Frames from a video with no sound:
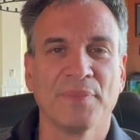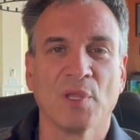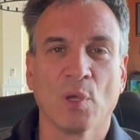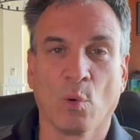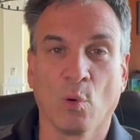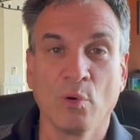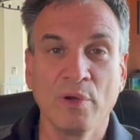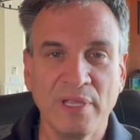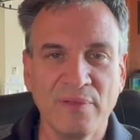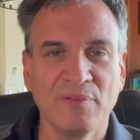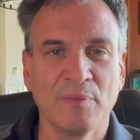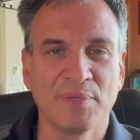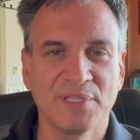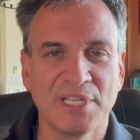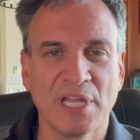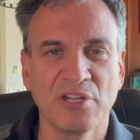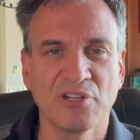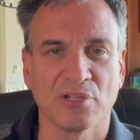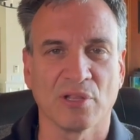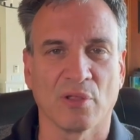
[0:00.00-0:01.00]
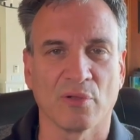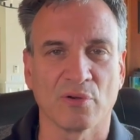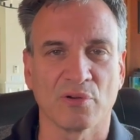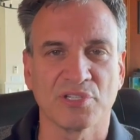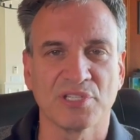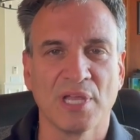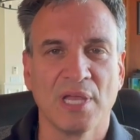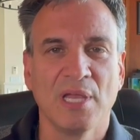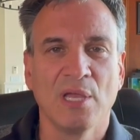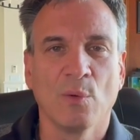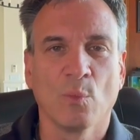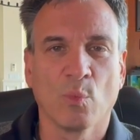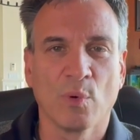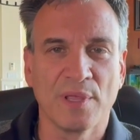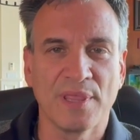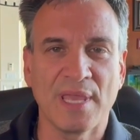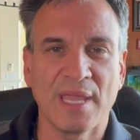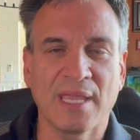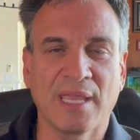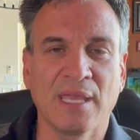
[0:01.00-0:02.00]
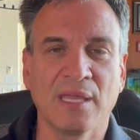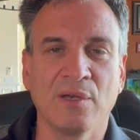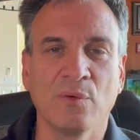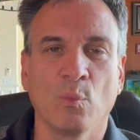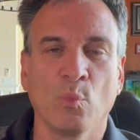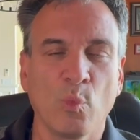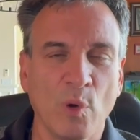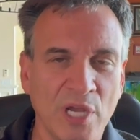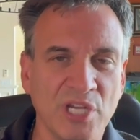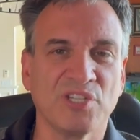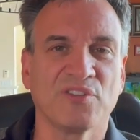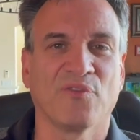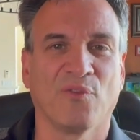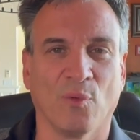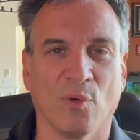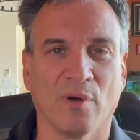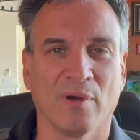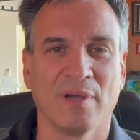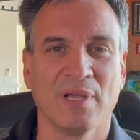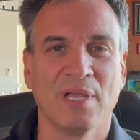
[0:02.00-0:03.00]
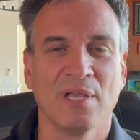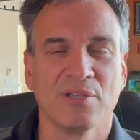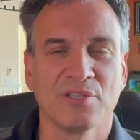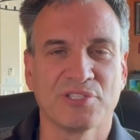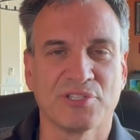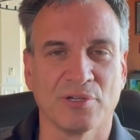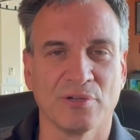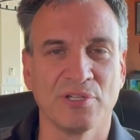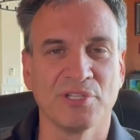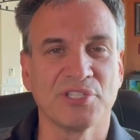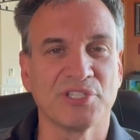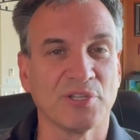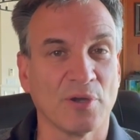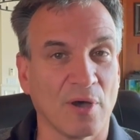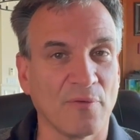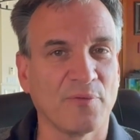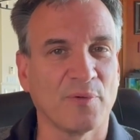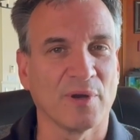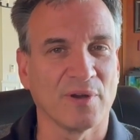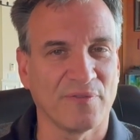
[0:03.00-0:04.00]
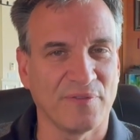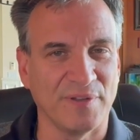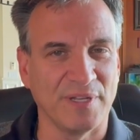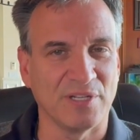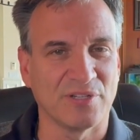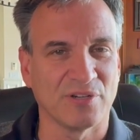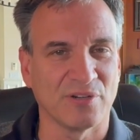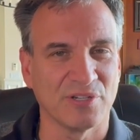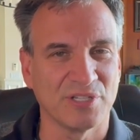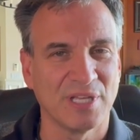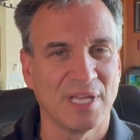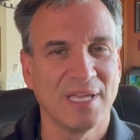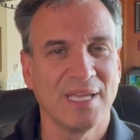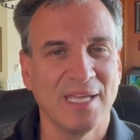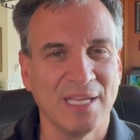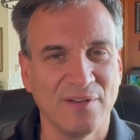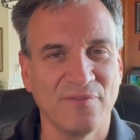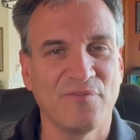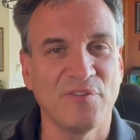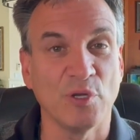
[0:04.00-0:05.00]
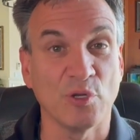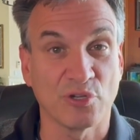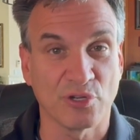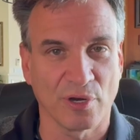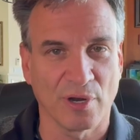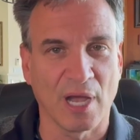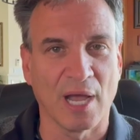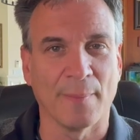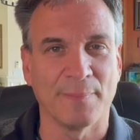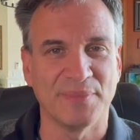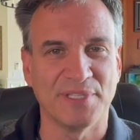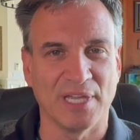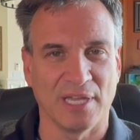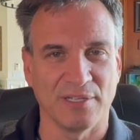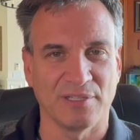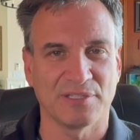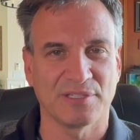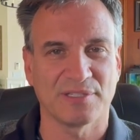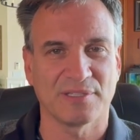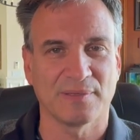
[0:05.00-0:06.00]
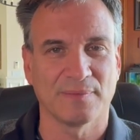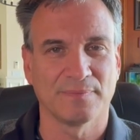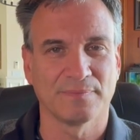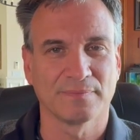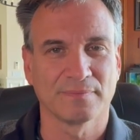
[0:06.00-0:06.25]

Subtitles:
or even potential owners, where they can wish for certain software features in future updates.